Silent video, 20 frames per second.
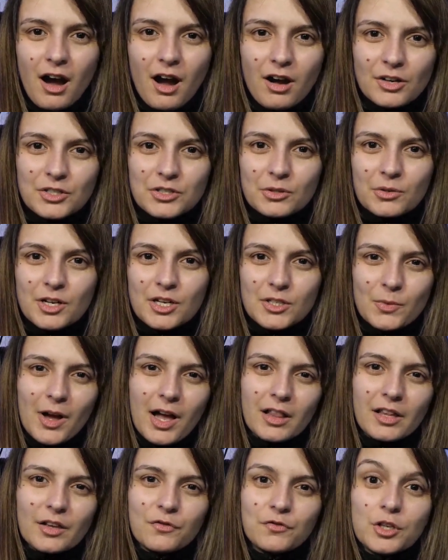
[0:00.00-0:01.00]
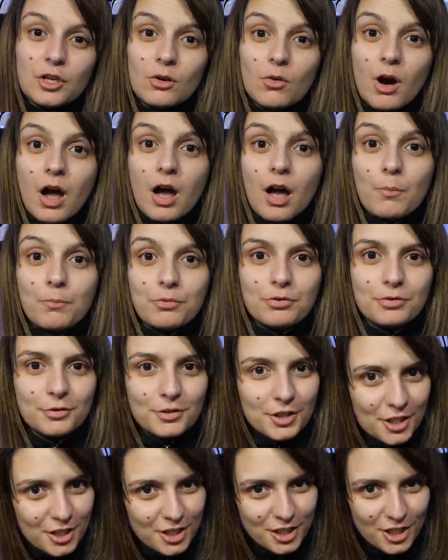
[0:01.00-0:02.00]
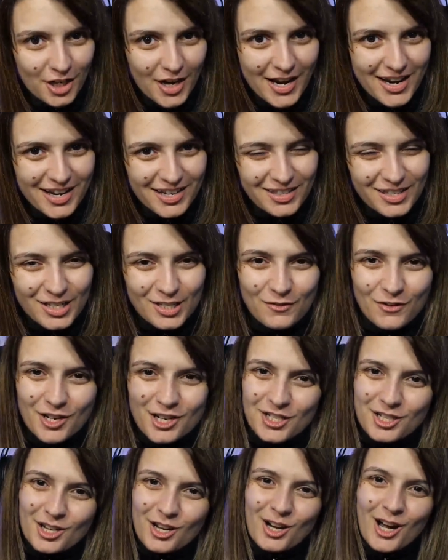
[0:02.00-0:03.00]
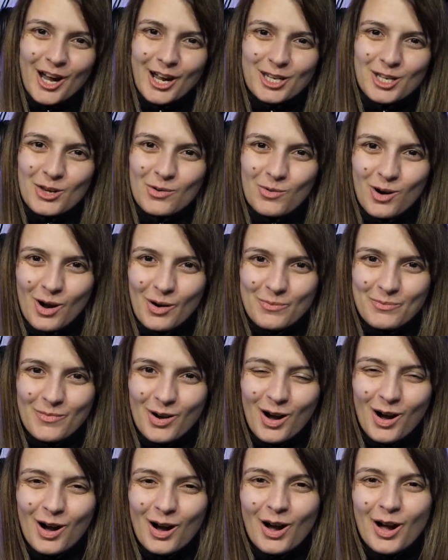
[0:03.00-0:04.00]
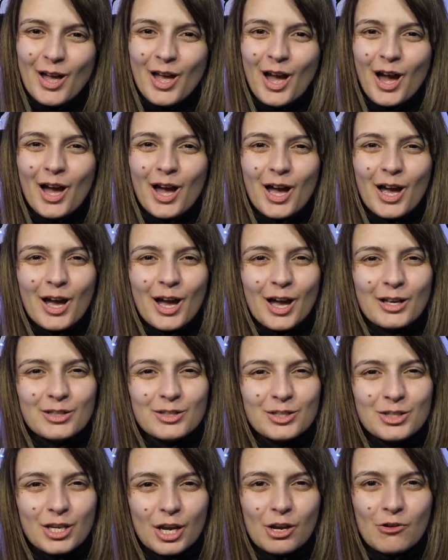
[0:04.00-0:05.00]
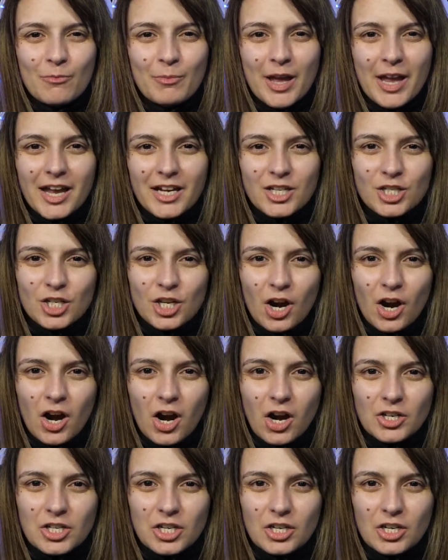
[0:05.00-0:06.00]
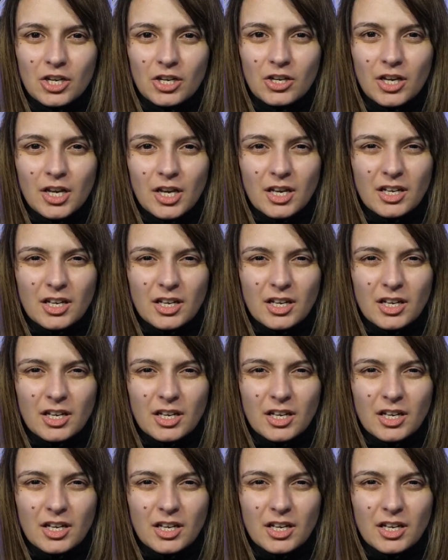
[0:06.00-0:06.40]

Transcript: Also as well, if you appreciated this video and you want more, do make sure you